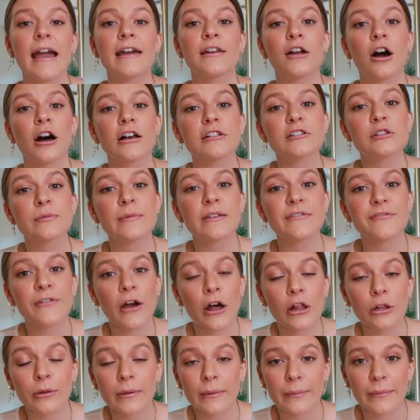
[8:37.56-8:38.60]
and also be
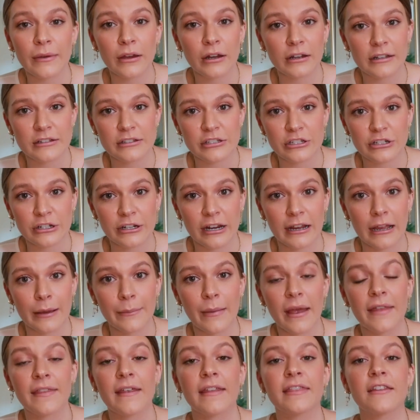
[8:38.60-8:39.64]
following me on
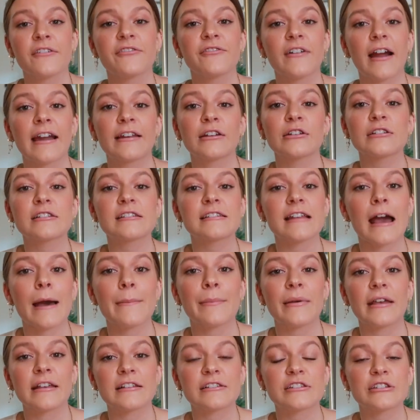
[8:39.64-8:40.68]
Instagram and then the final
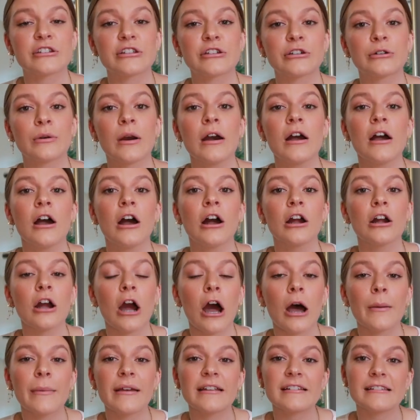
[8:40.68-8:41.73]
step is to
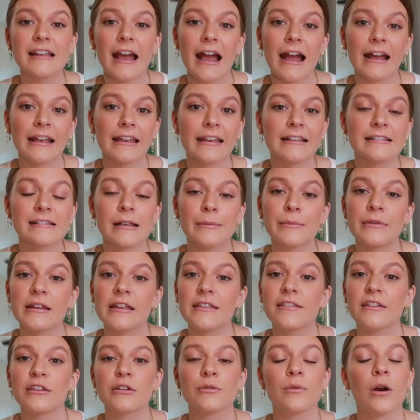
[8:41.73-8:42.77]
comment tagging
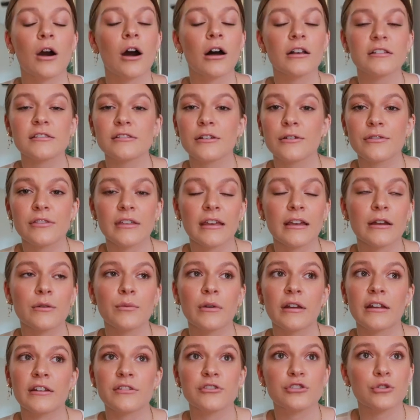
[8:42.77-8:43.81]
somebody that you also think
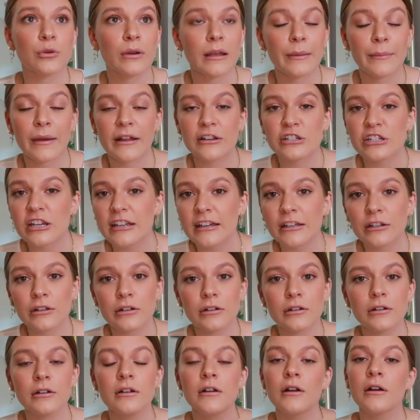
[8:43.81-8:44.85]
would enjoy my
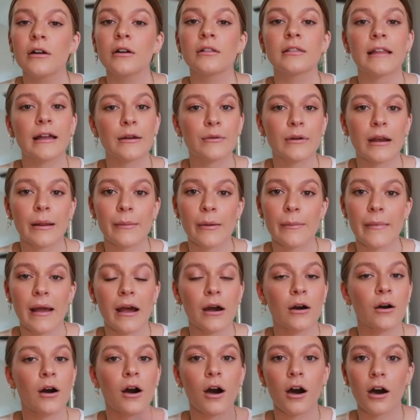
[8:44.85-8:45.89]
channel like what I'm
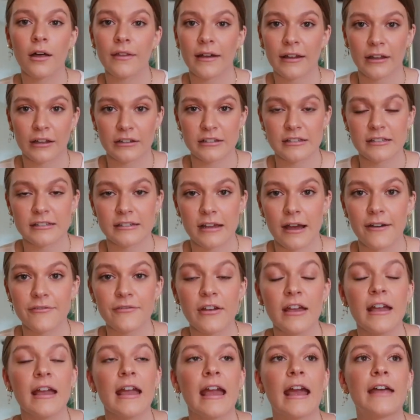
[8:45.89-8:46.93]
about, all that good stuff.
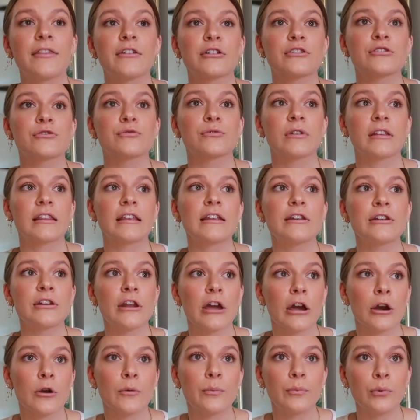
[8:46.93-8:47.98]
And there's really
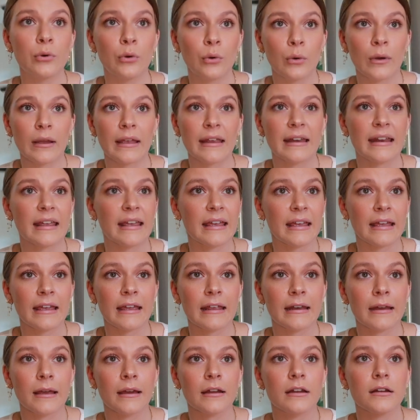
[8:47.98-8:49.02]
no point
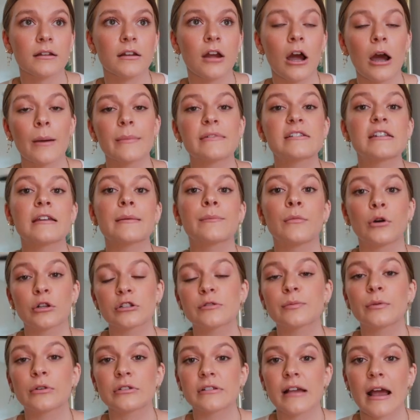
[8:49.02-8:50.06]
in commenting
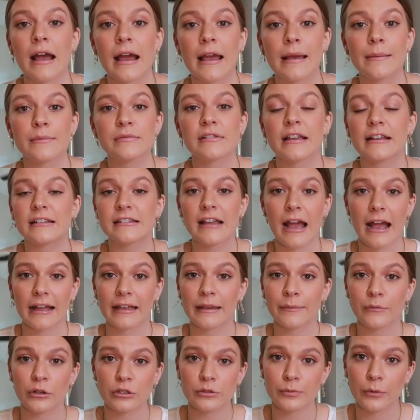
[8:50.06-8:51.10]
multiple times, like
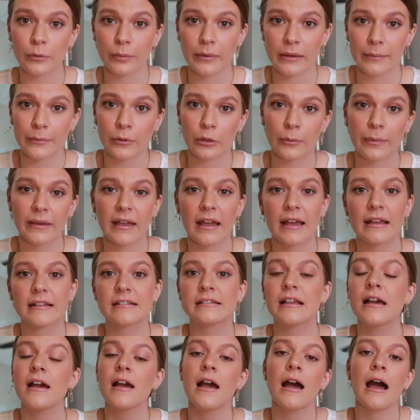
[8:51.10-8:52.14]
tagging multiple people
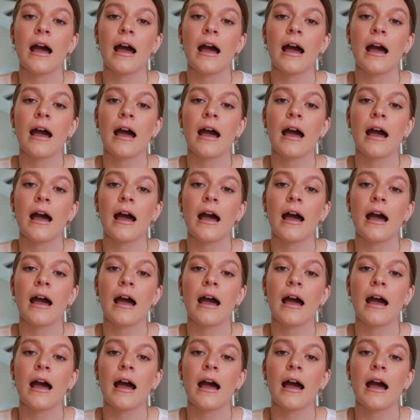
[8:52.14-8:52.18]
because